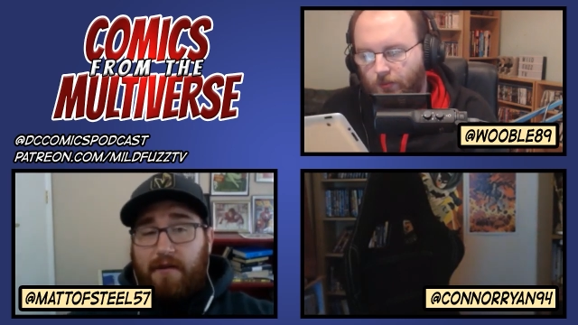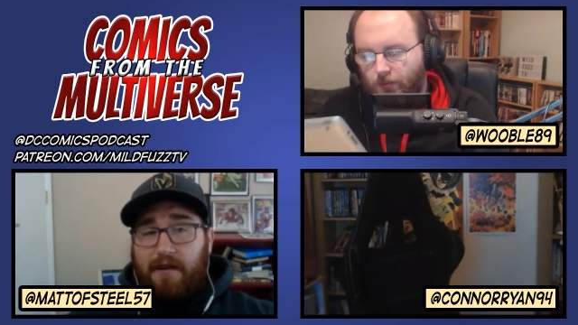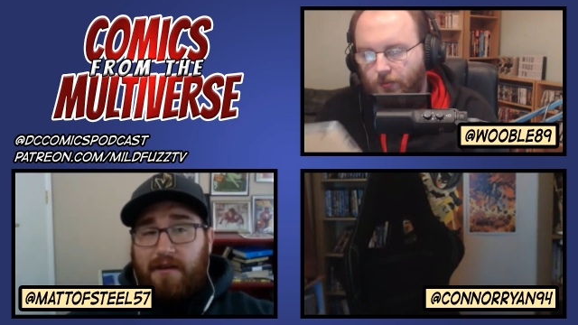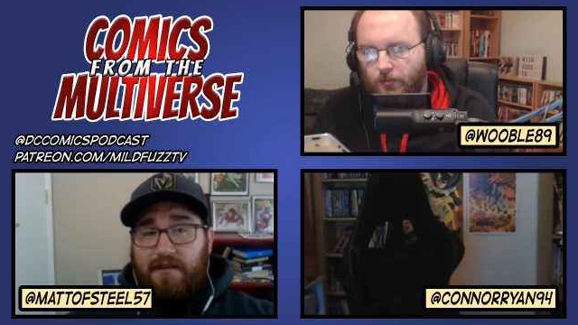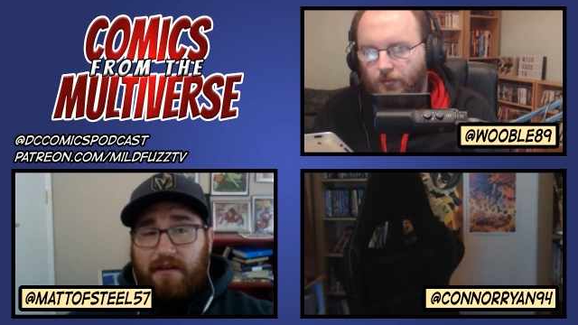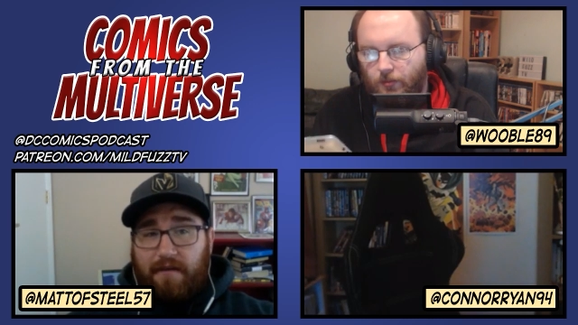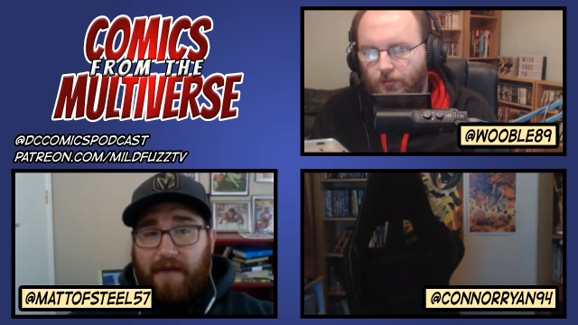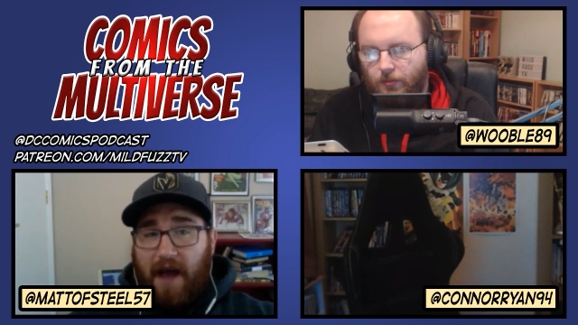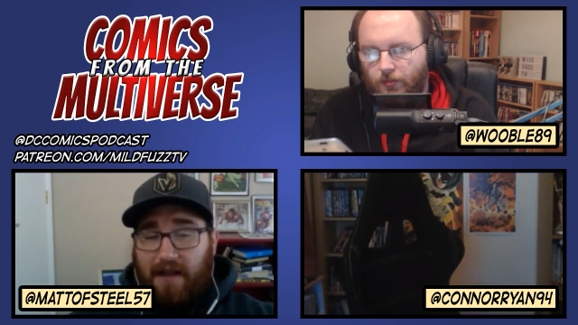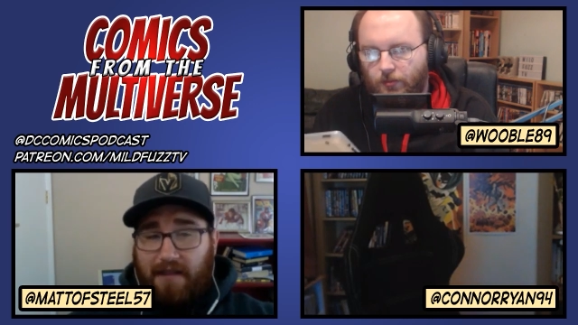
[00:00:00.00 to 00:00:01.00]
Speaker 1: Mm. So the
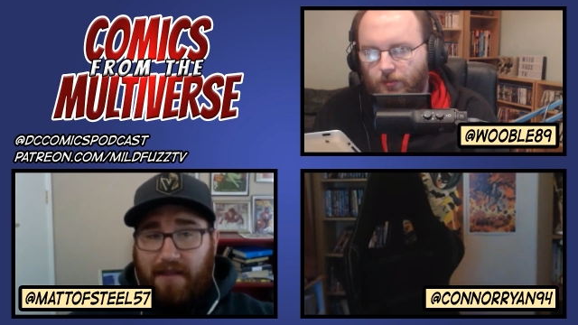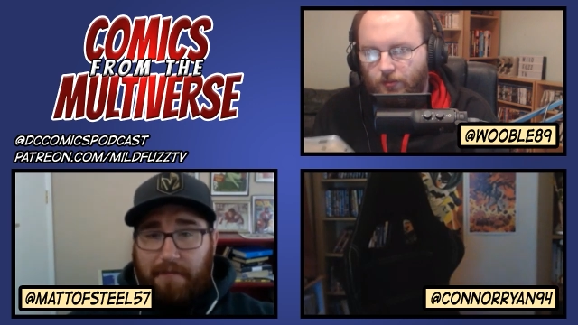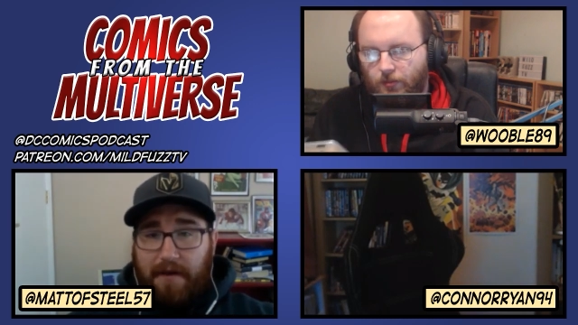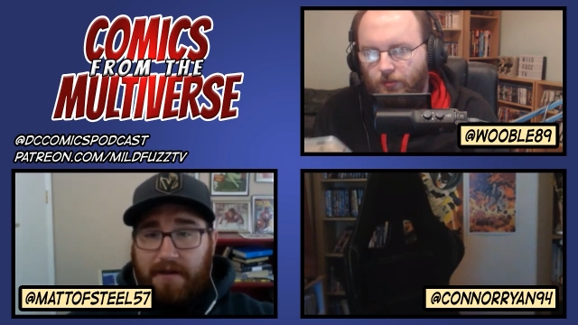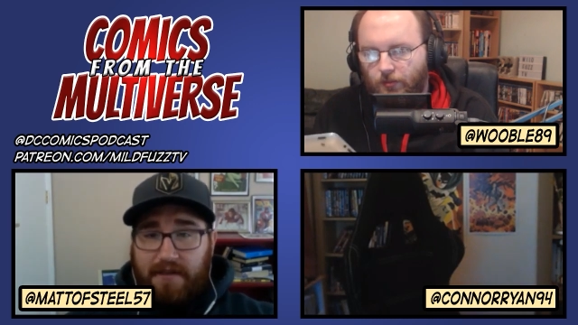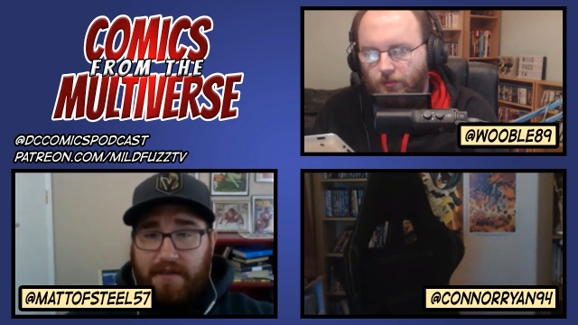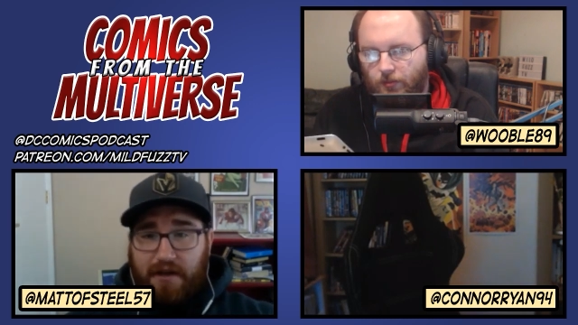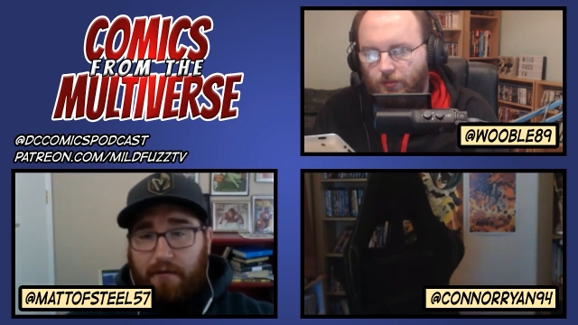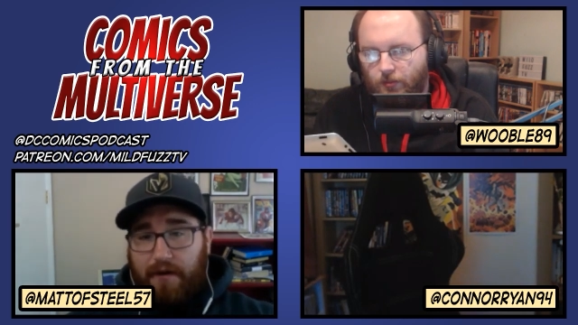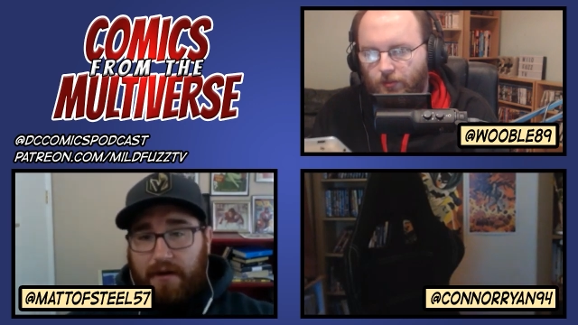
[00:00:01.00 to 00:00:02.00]
fact that Bendis
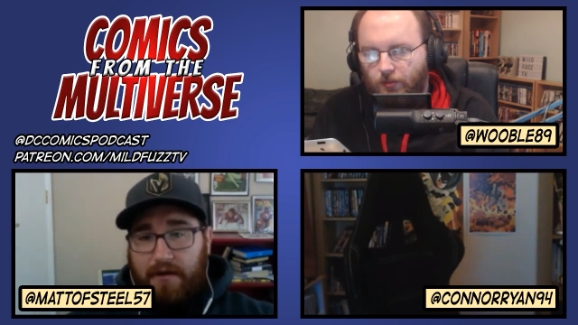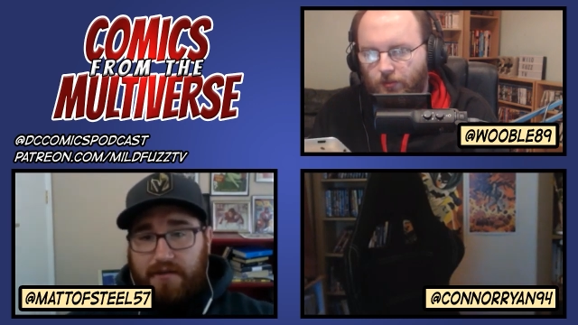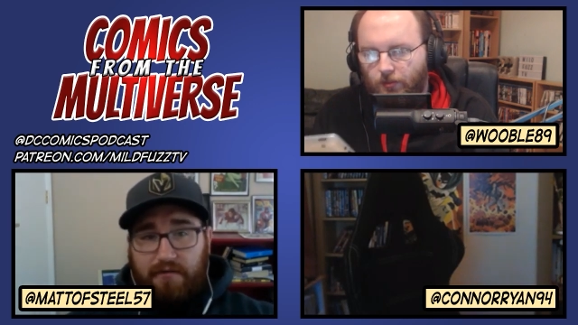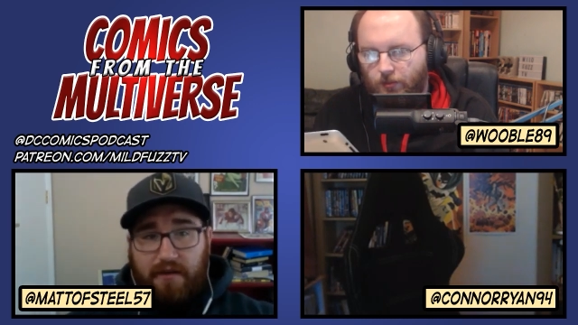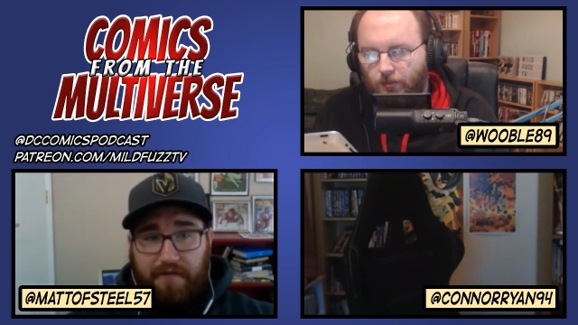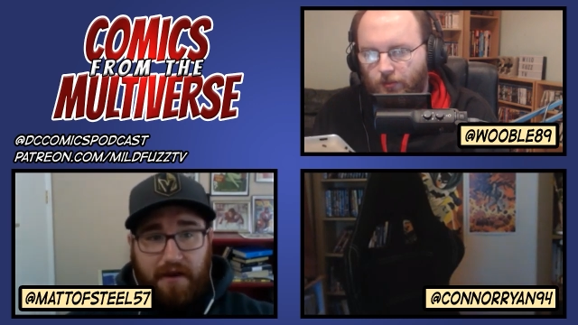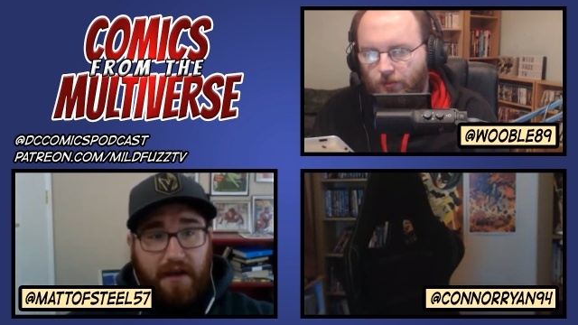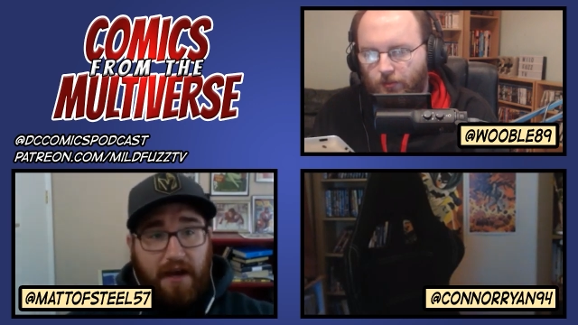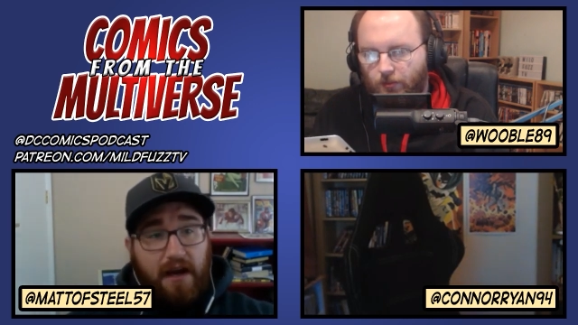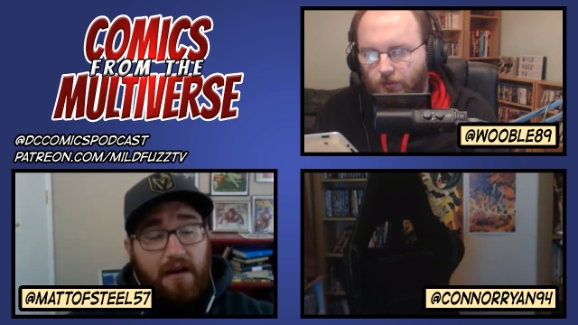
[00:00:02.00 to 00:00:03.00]
is going so
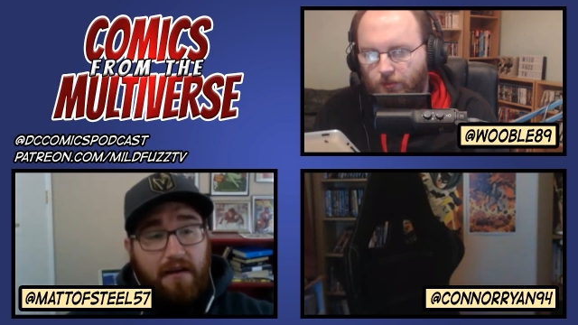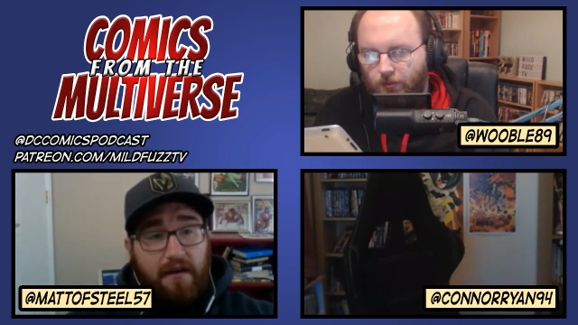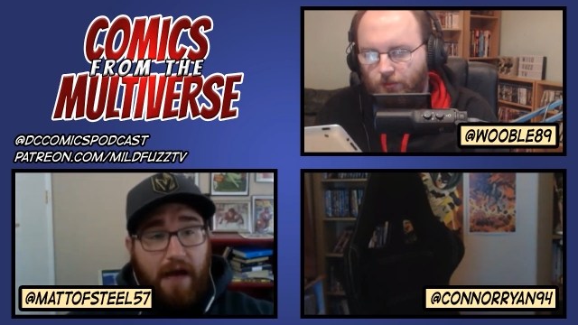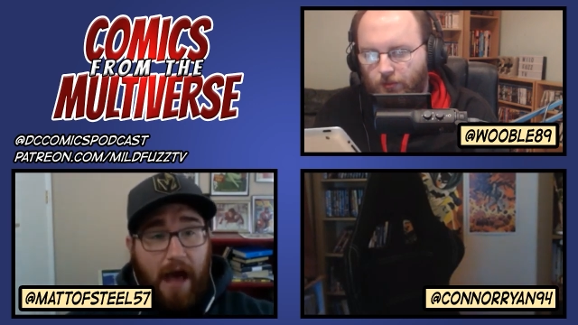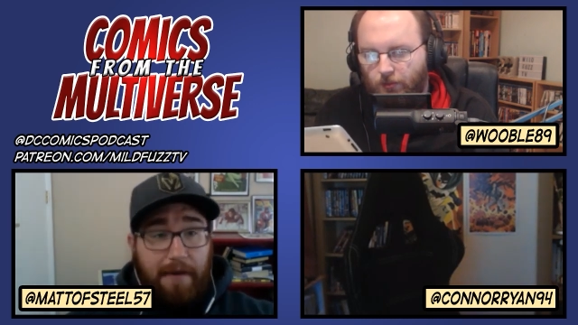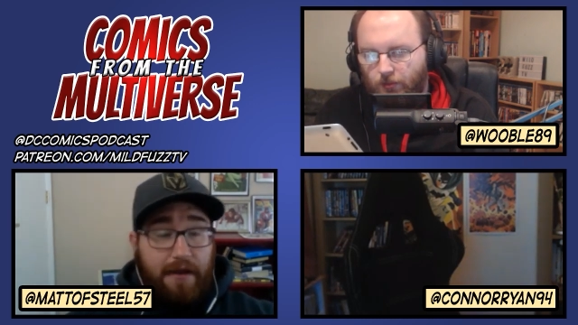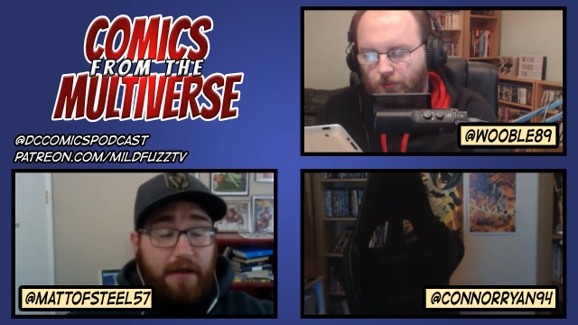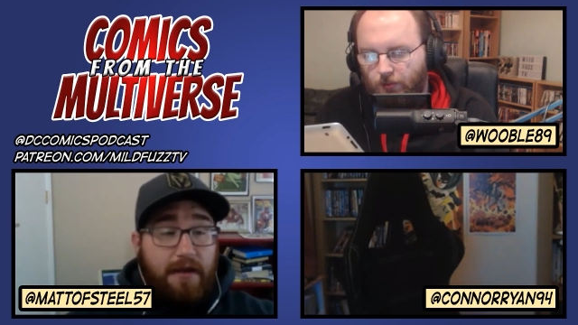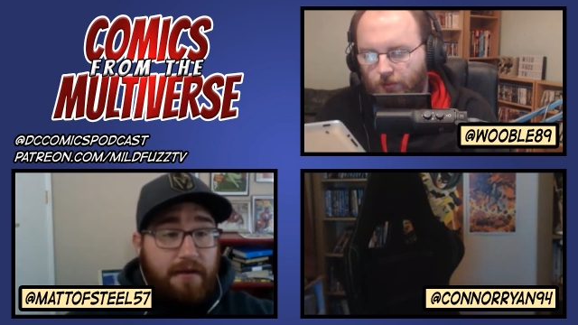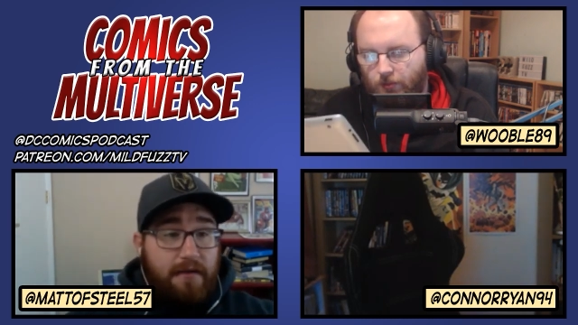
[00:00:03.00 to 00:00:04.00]
different here, I
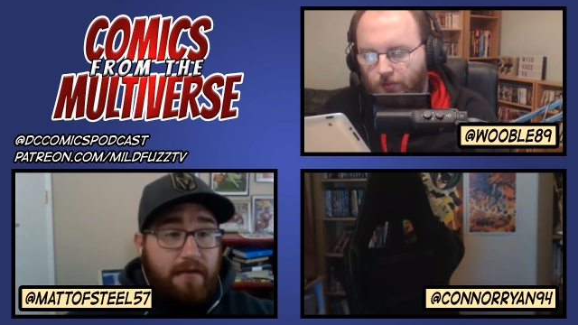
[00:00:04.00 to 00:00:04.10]
mean,